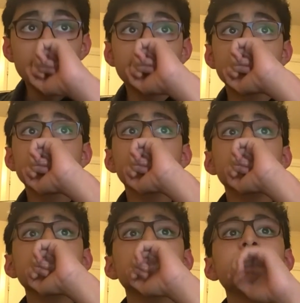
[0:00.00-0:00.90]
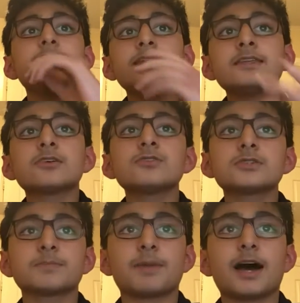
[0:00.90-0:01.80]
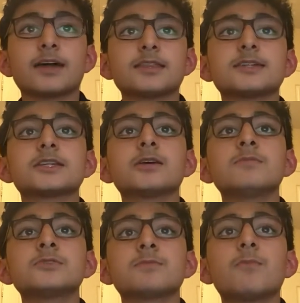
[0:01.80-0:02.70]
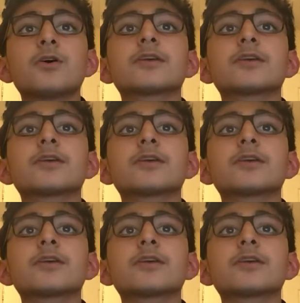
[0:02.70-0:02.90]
This gives us an ethos path as there's more